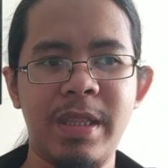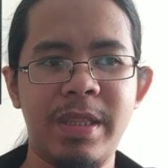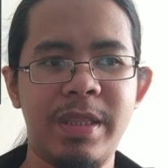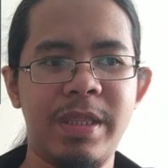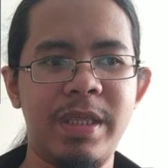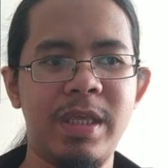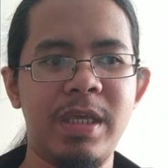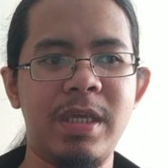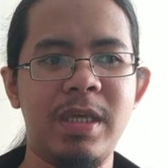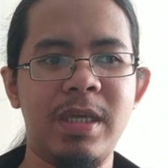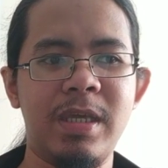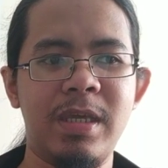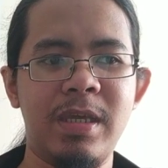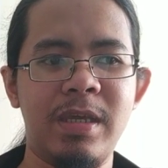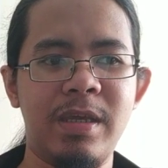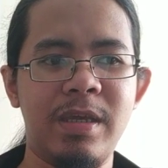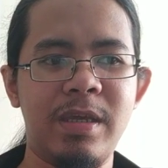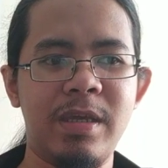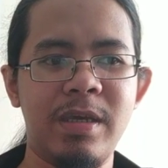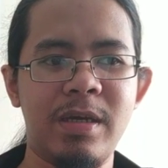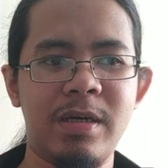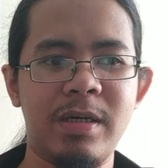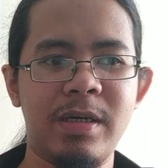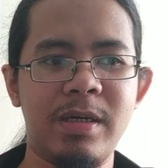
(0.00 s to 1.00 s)

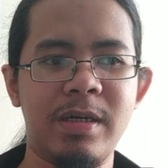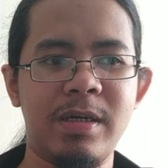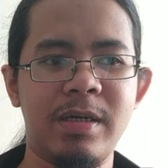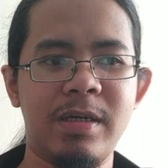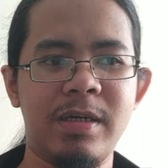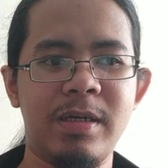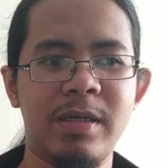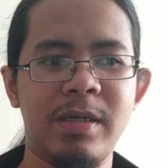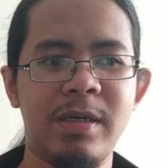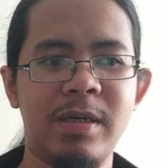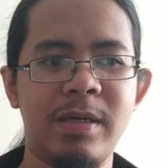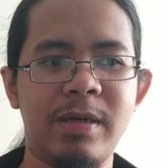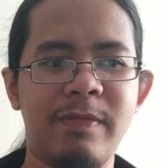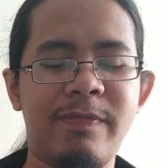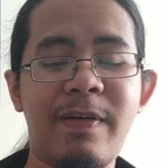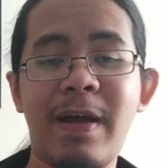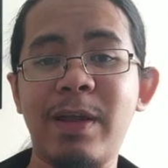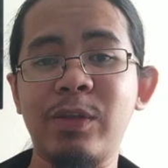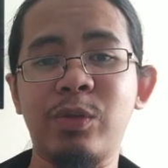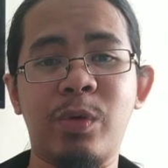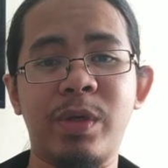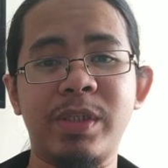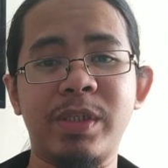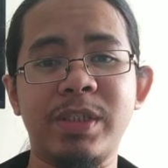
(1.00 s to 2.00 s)
the uh,
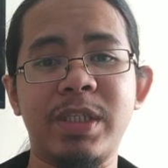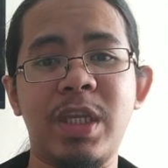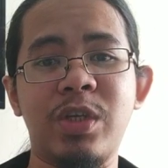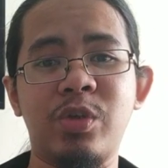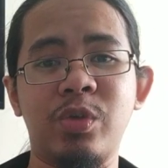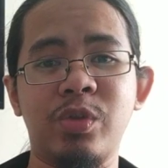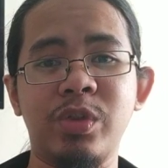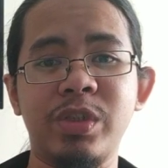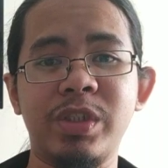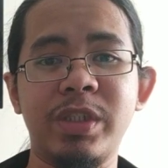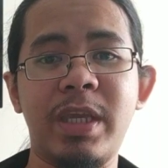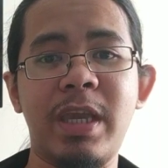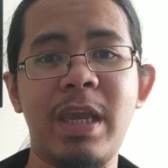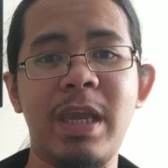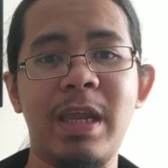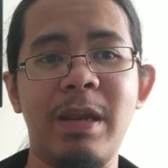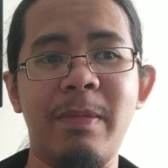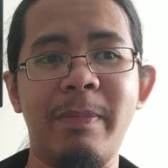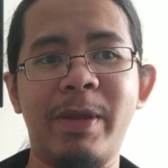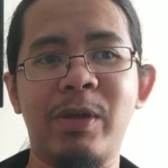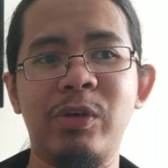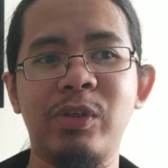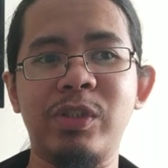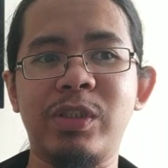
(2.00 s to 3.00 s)
factorization scale
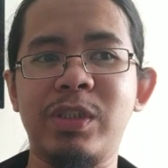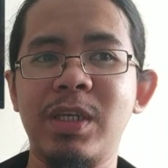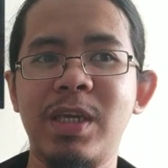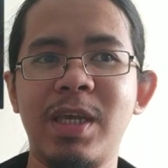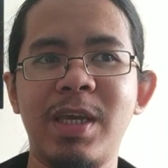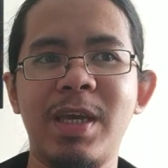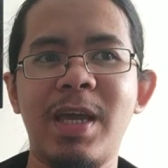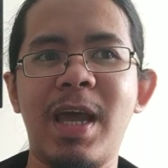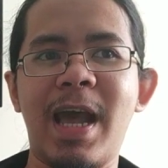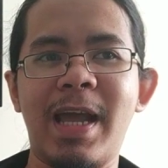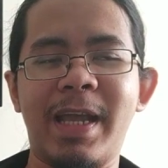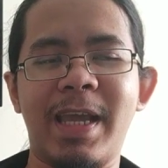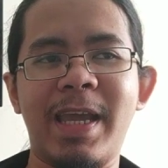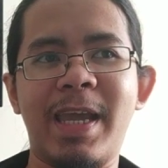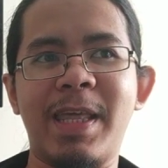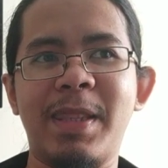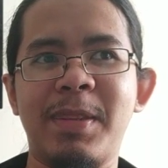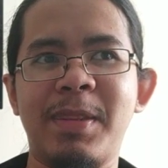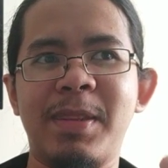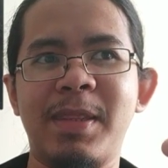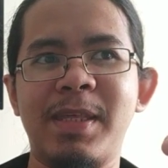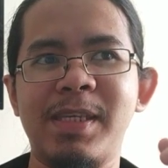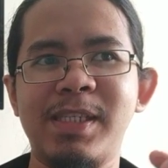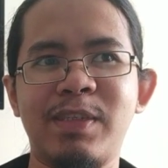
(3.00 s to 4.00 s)
because
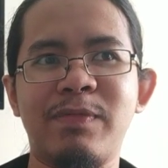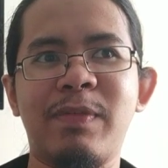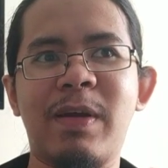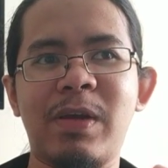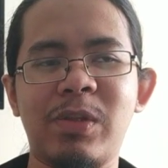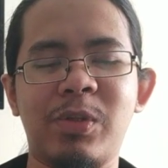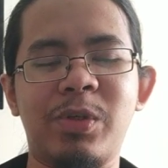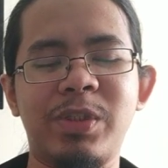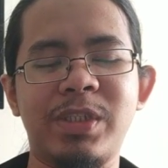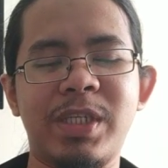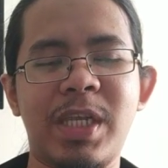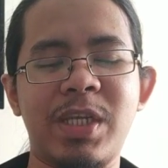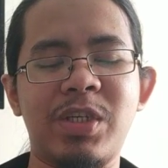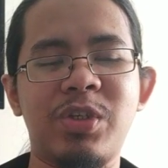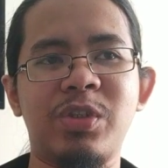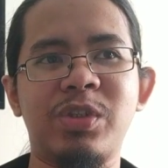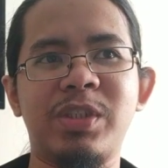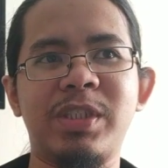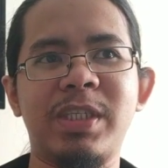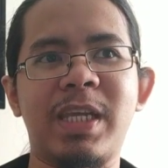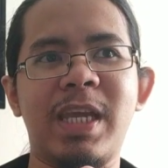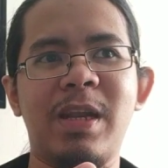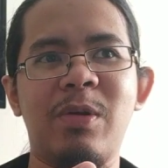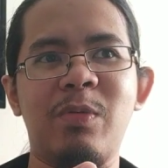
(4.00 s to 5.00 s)
Again, this factorization
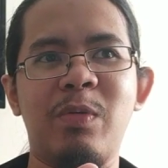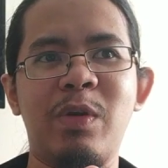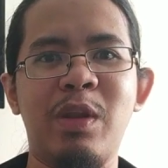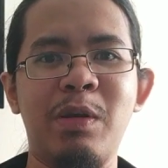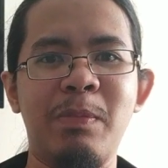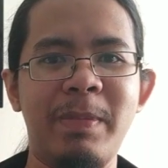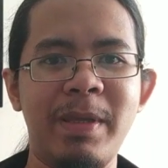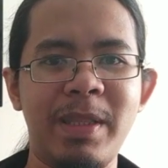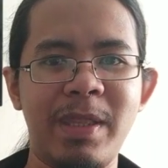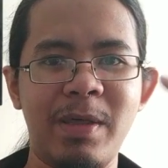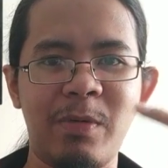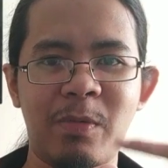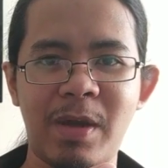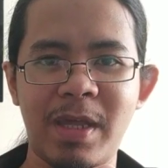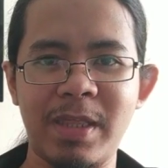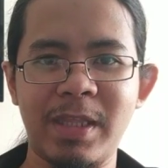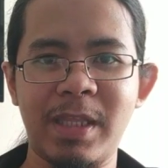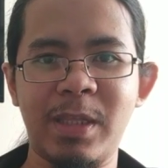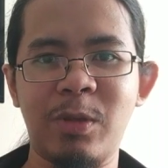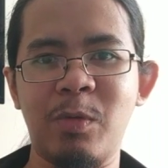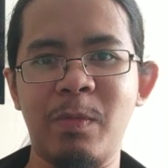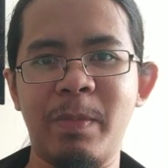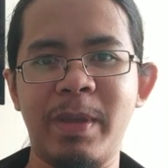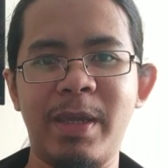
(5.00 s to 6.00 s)
scale will be the one
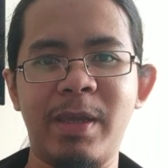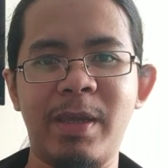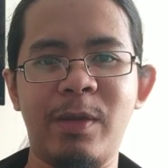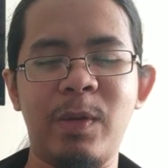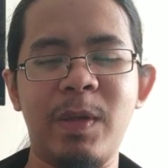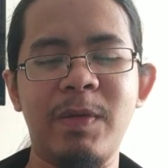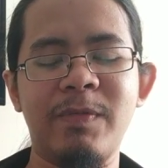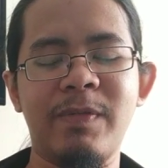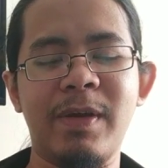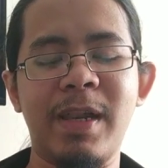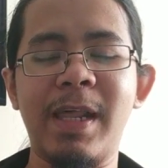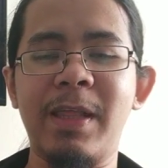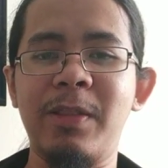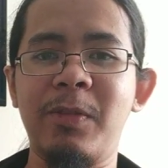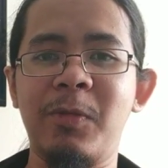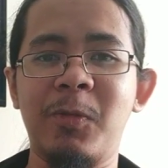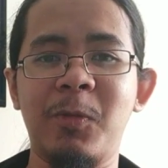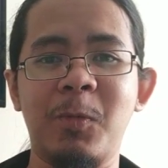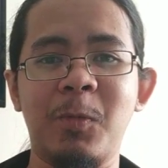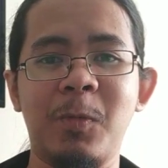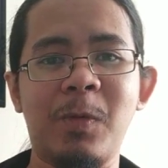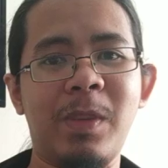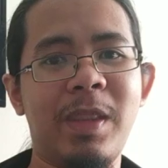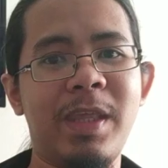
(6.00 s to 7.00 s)
that will be equivalent
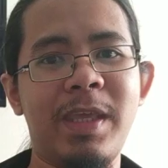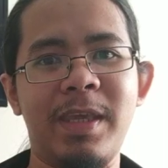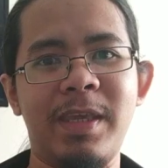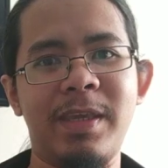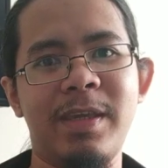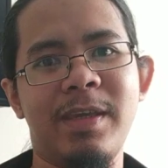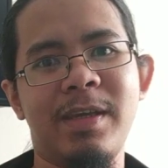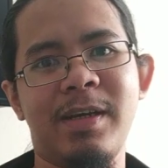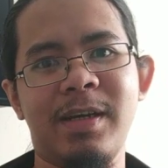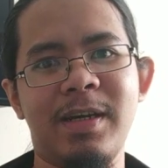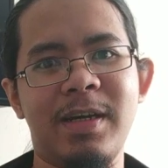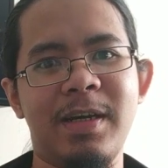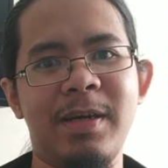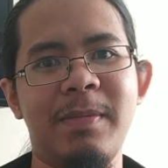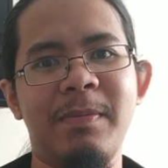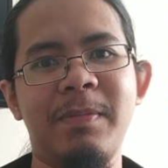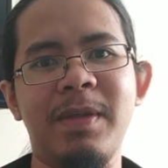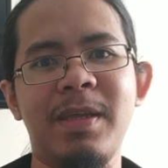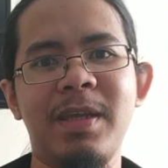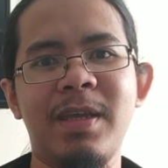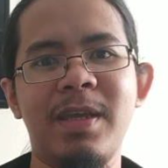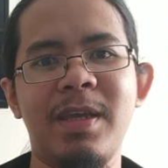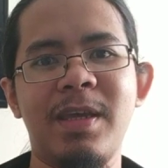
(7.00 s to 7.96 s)
to the um,